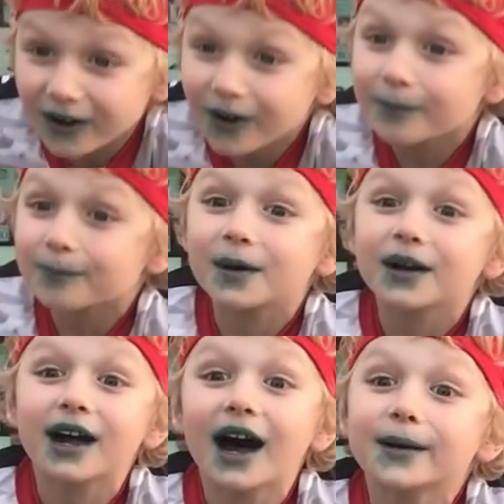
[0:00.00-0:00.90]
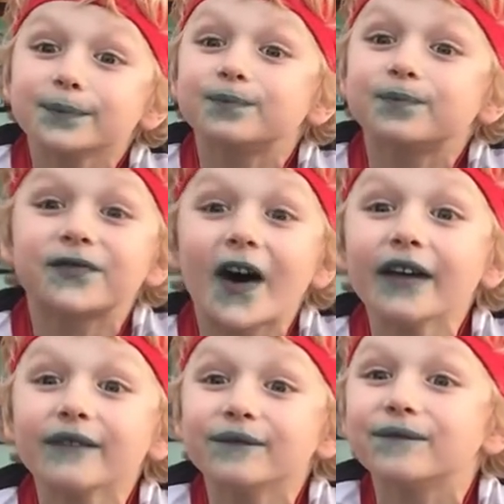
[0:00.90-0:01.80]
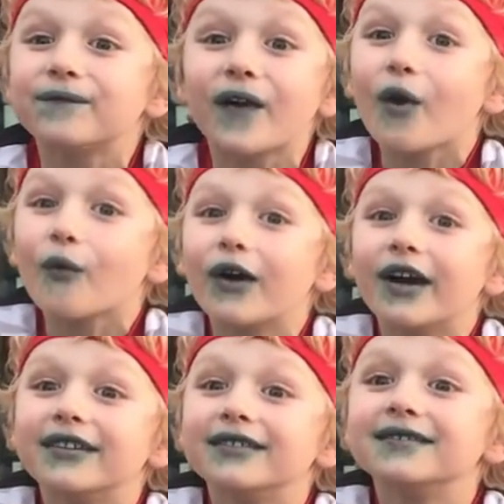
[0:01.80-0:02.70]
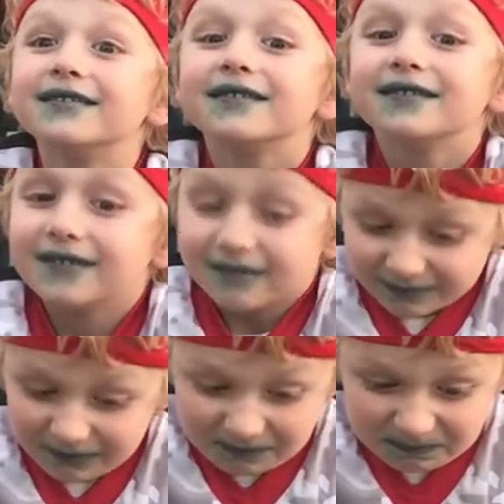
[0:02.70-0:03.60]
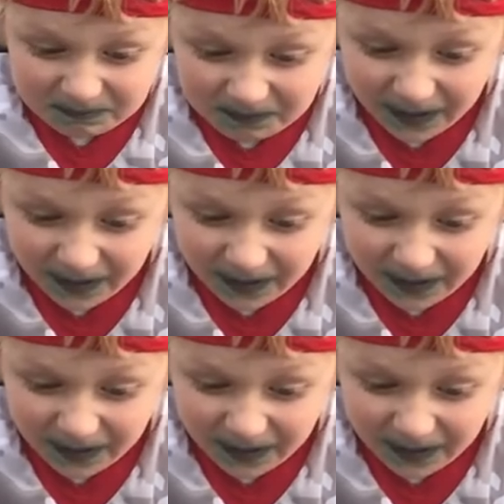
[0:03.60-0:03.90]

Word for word: hurt, but I'm fighting through it. That's right,